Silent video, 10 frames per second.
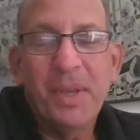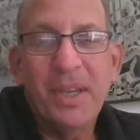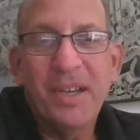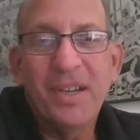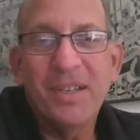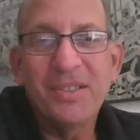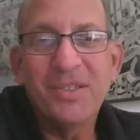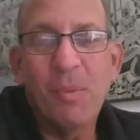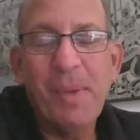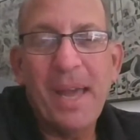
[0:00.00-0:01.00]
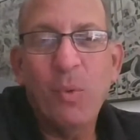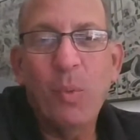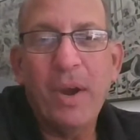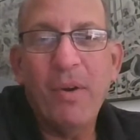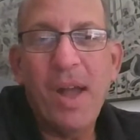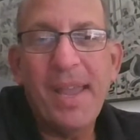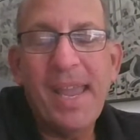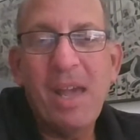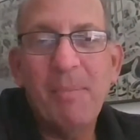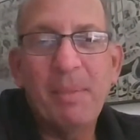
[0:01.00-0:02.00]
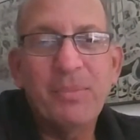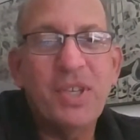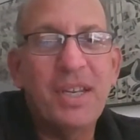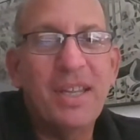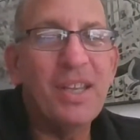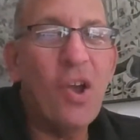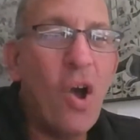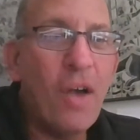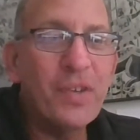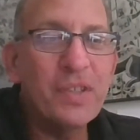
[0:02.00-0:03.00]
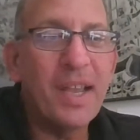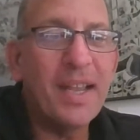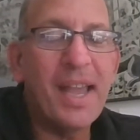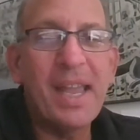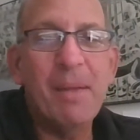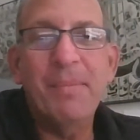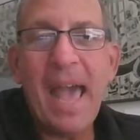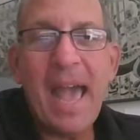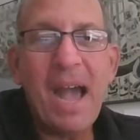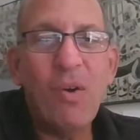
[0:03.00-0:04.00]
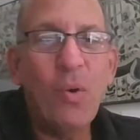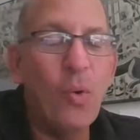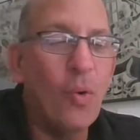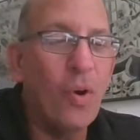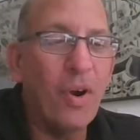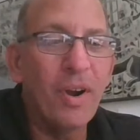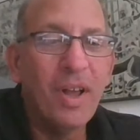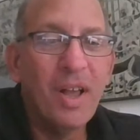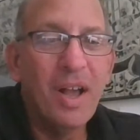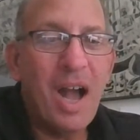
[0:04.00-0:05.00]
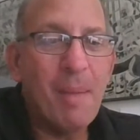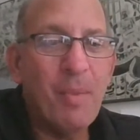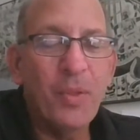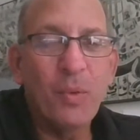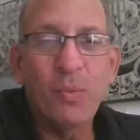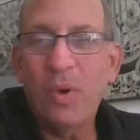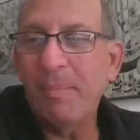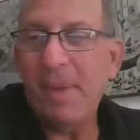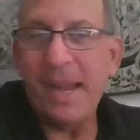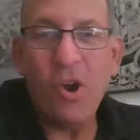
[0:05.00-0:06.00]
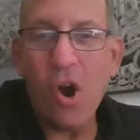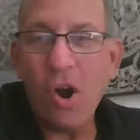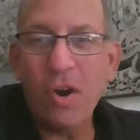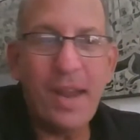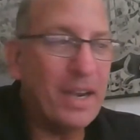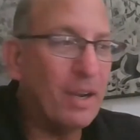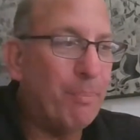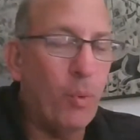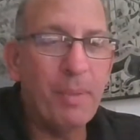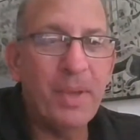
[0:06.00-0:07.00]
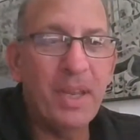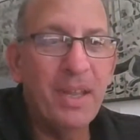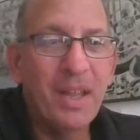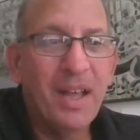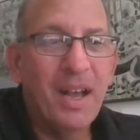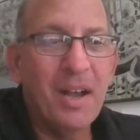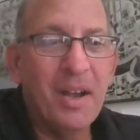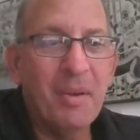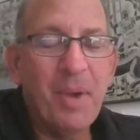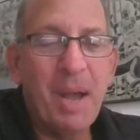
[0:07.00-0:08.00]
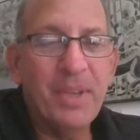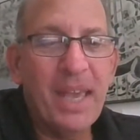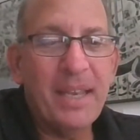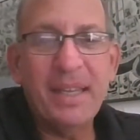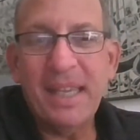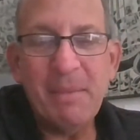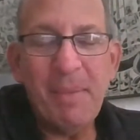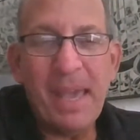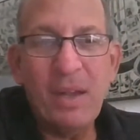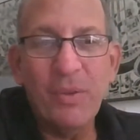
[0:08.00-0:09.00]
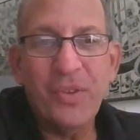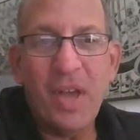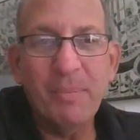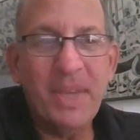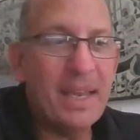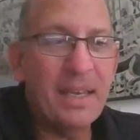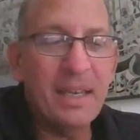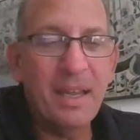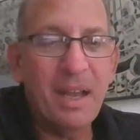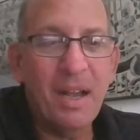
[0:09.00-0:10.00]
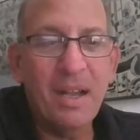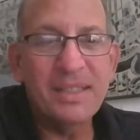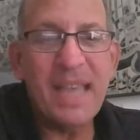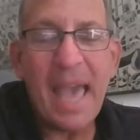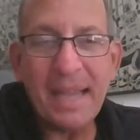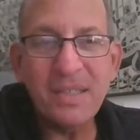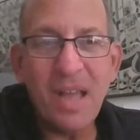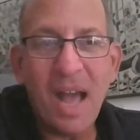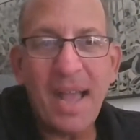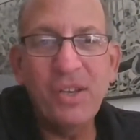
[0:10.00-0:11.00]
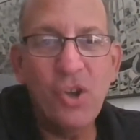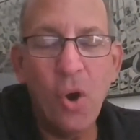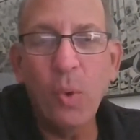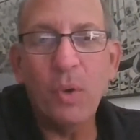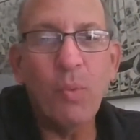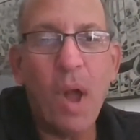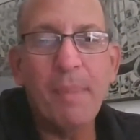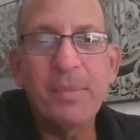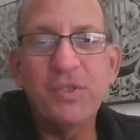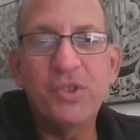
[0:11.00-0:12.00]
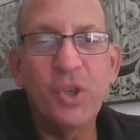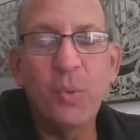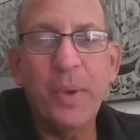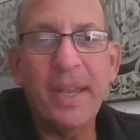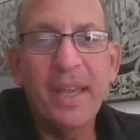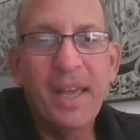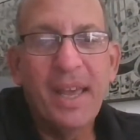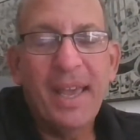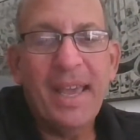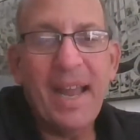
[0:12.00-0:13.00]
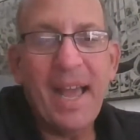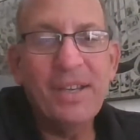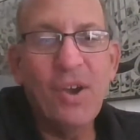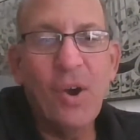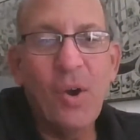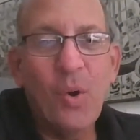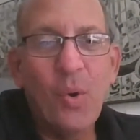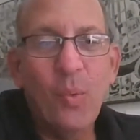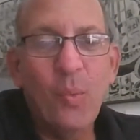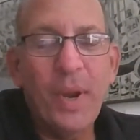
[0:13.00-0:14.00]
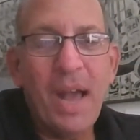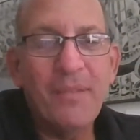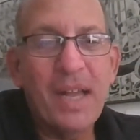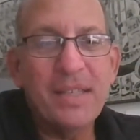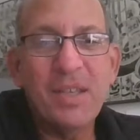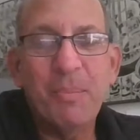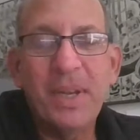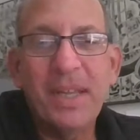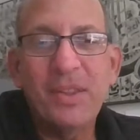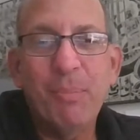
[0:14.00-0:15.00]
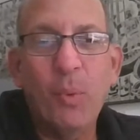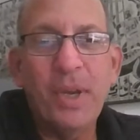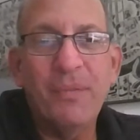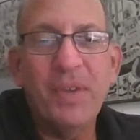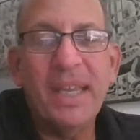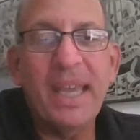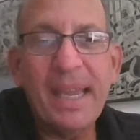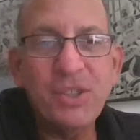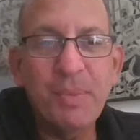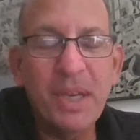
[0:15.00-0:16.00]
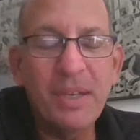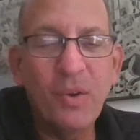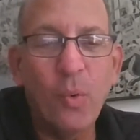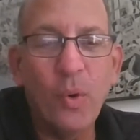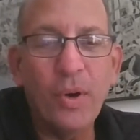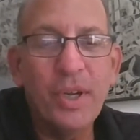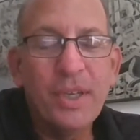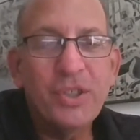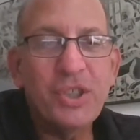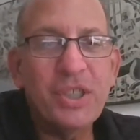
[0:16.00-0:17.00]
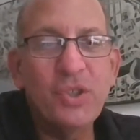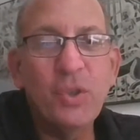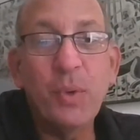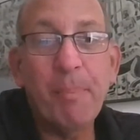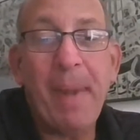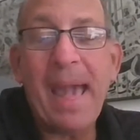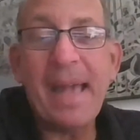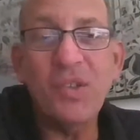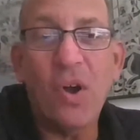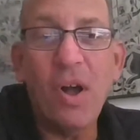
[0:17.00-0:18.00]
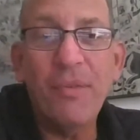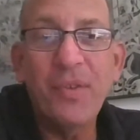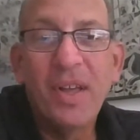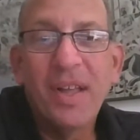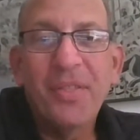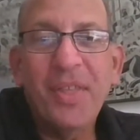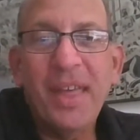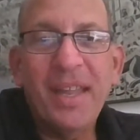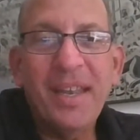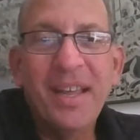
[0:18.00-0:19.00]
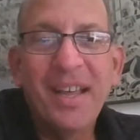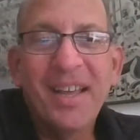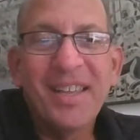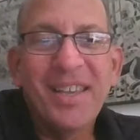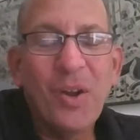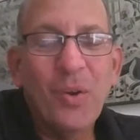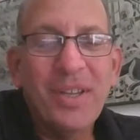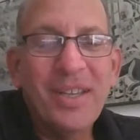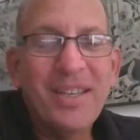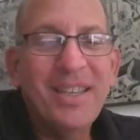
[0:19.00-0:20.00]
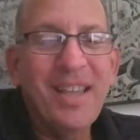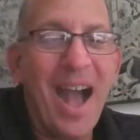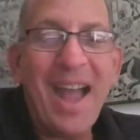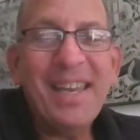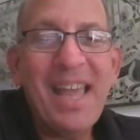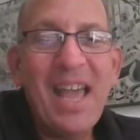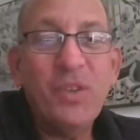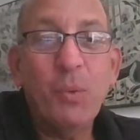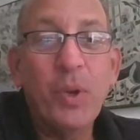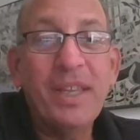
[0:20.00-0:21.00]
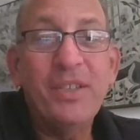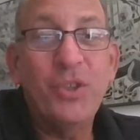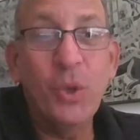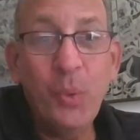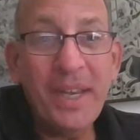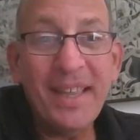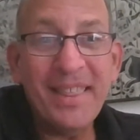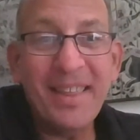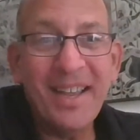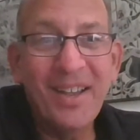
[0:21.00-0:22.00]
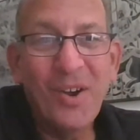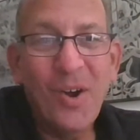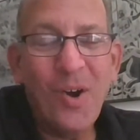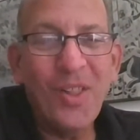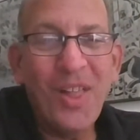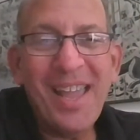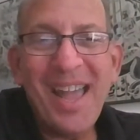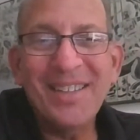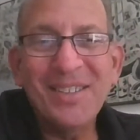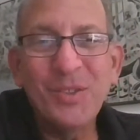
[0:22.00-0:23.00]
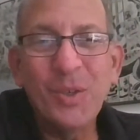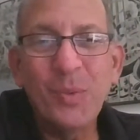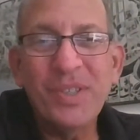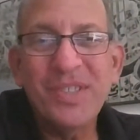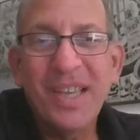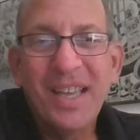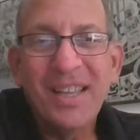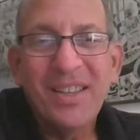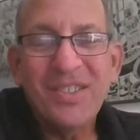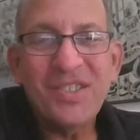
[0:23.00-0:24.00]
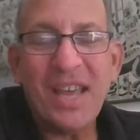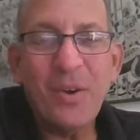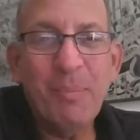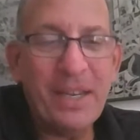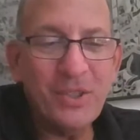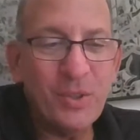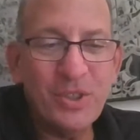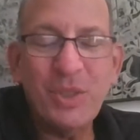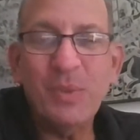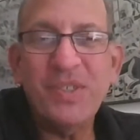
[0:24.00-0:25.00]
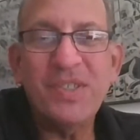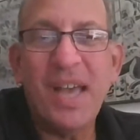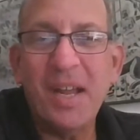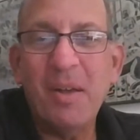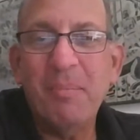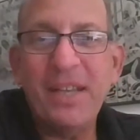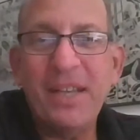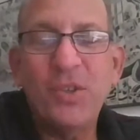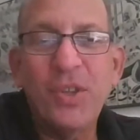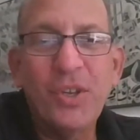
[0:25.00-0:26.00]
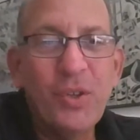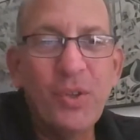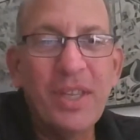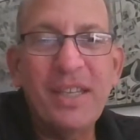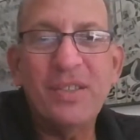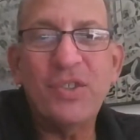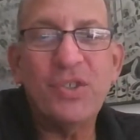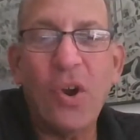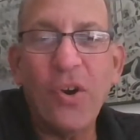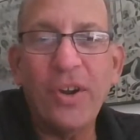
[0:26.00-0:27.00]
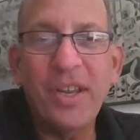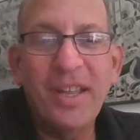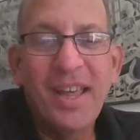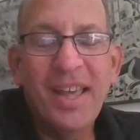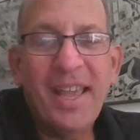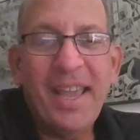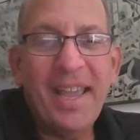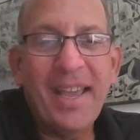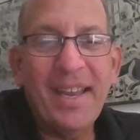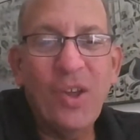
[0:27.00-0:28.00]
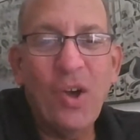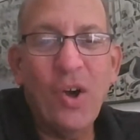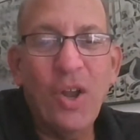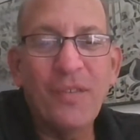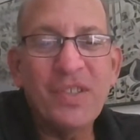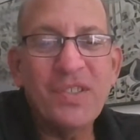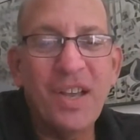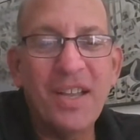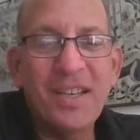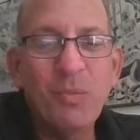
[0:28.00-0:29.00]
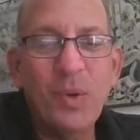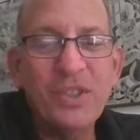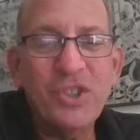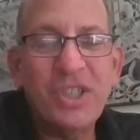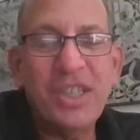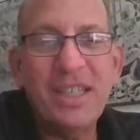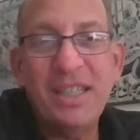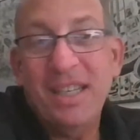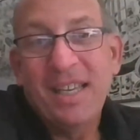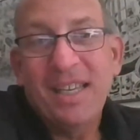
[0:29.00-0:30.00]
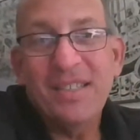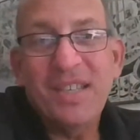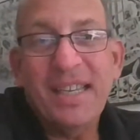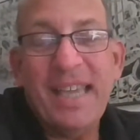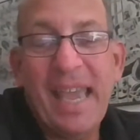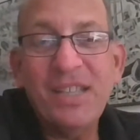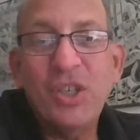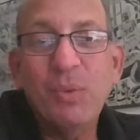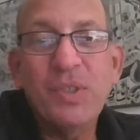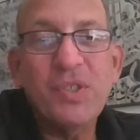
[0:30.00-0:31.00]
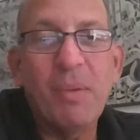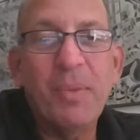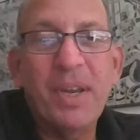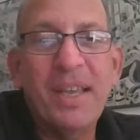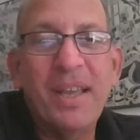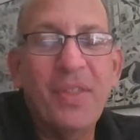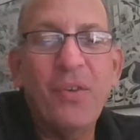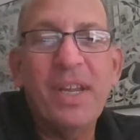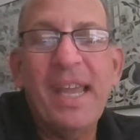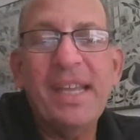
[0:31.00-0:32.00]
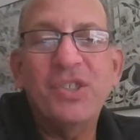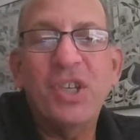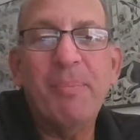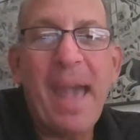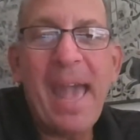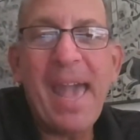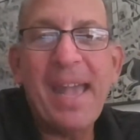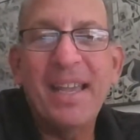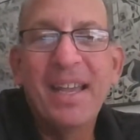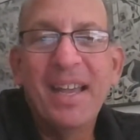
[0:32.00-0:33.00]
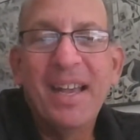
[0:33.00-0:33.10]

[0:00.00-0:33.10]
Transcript: because no matter where I am, I'm sitting in the office like I am now, or I'm in my car at an appointment. I'm getting emails, I'm getting texts. I know what Robin's doing, and I know when I've got somebody at the point of engagement, or she's doing a pass off, then you know I didn't have to really do anything. All I had to do was set her, make sure she was set up, make sure the new lead is started, and all of a sudden, when she is engaging with somebody and they're engaging back,